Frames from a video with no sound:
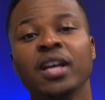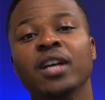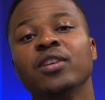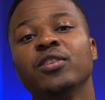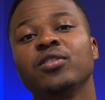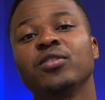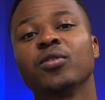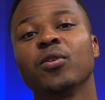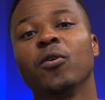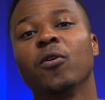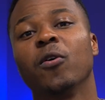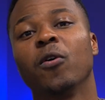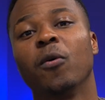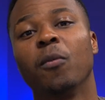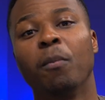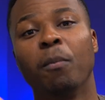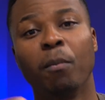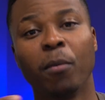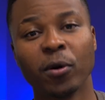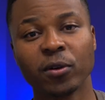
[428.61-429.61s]
So so
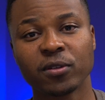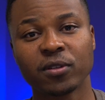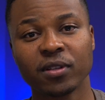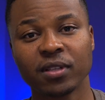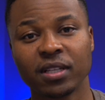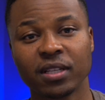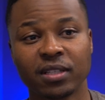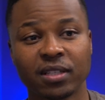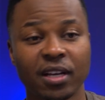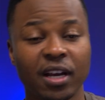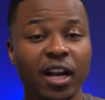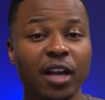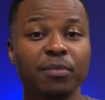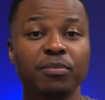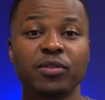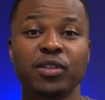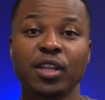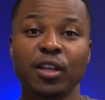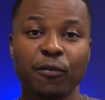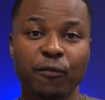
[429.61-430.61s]
most of the
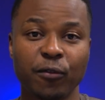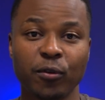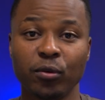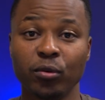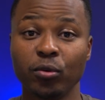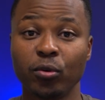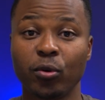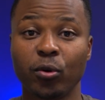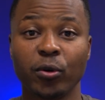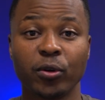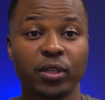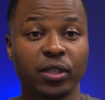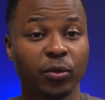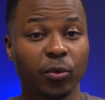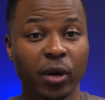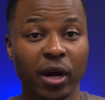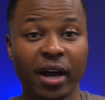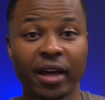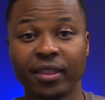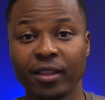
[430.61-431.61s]
times, if you look on
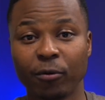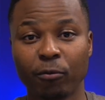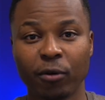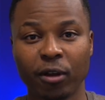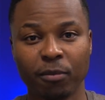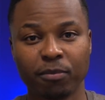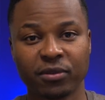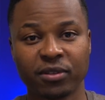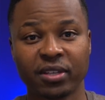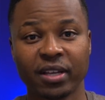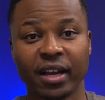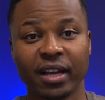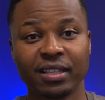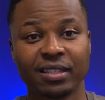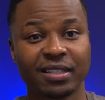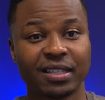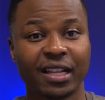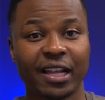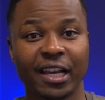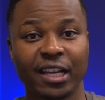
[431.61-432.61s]
other
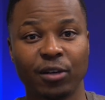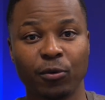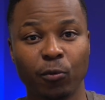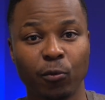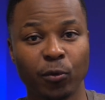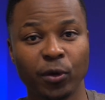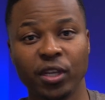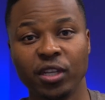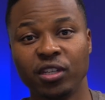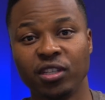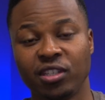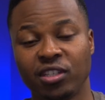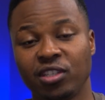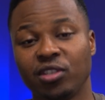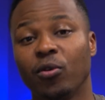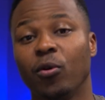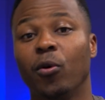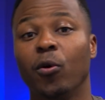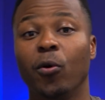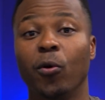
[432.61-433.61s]
websites like Wish
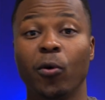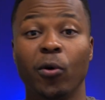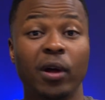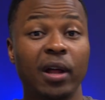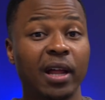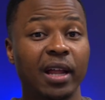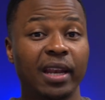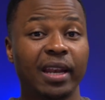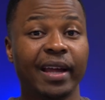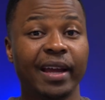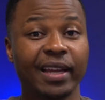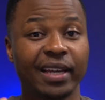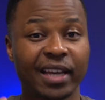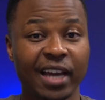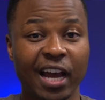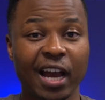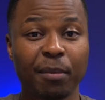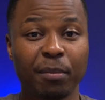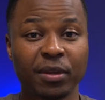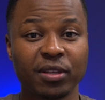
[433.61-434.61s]
or
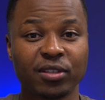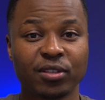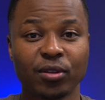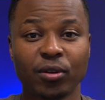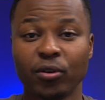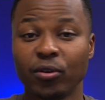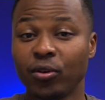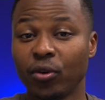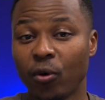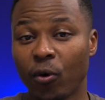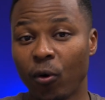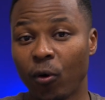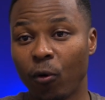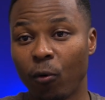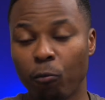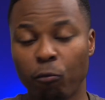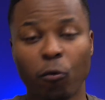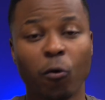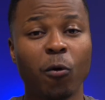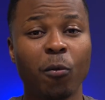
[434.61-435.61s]
like Amazon or
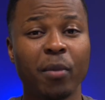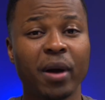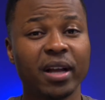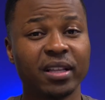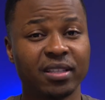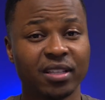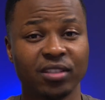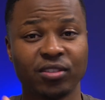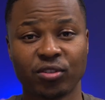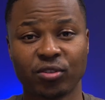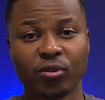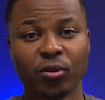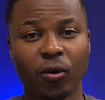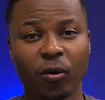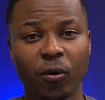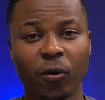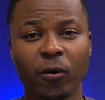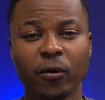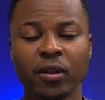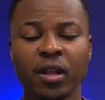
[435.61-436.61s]
Walmart and so
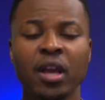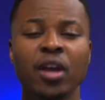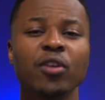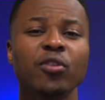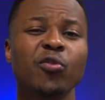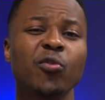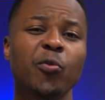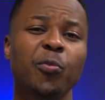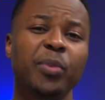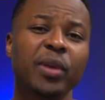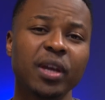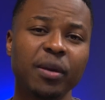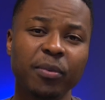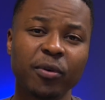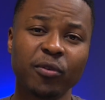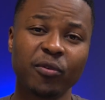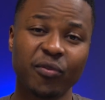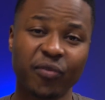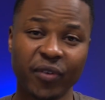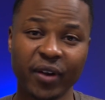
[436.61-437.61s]
on, you'll be able
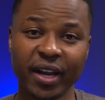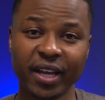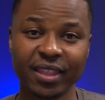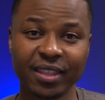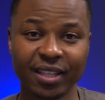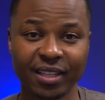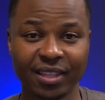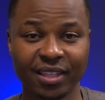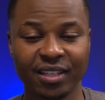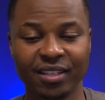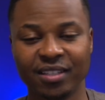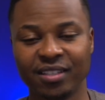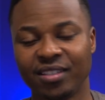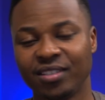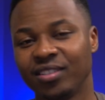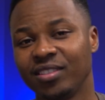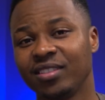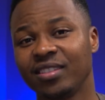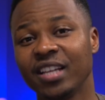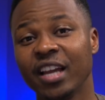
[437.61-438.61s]
to find that
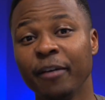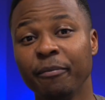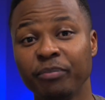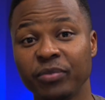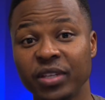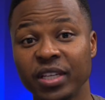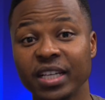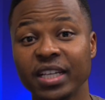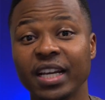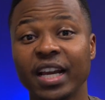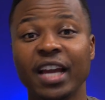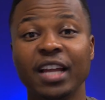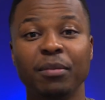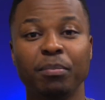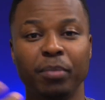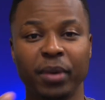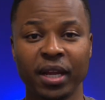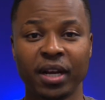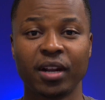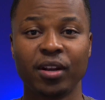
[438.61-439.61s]
there's tempting and
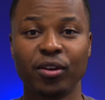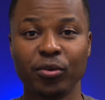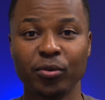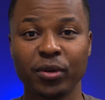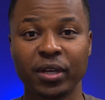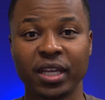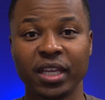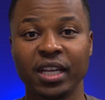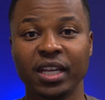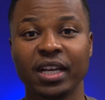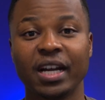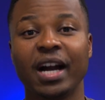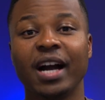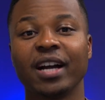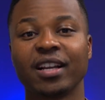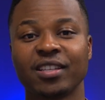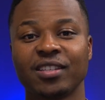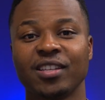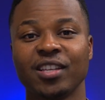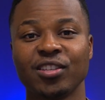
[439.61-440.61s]
better looking
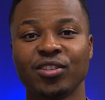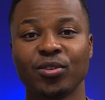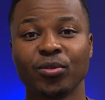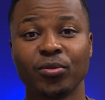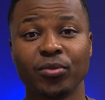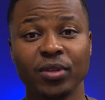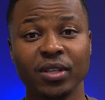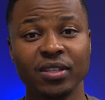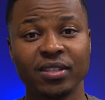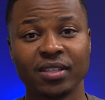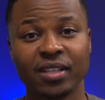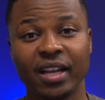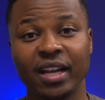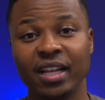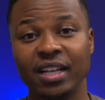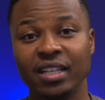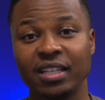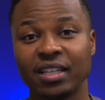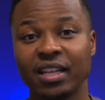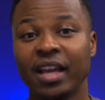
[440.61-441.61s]
accessories
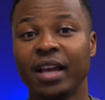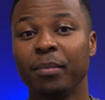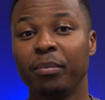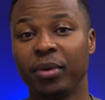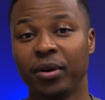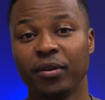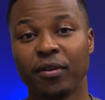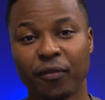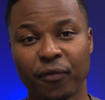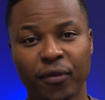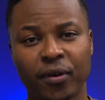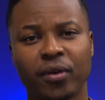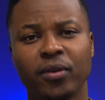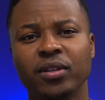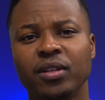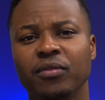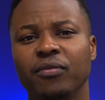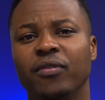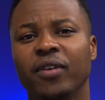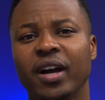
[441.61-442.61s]
and peripheral
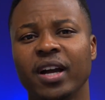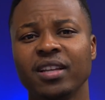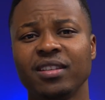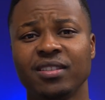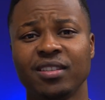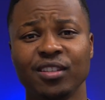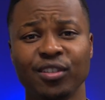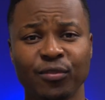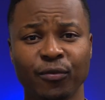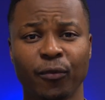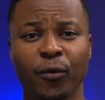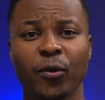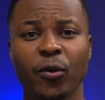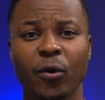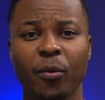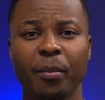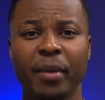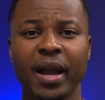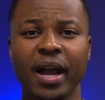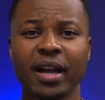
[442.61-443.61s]
devices for your
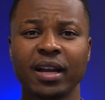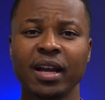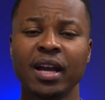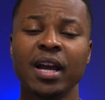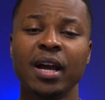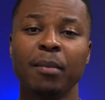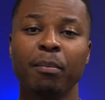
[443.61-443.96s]
Mac.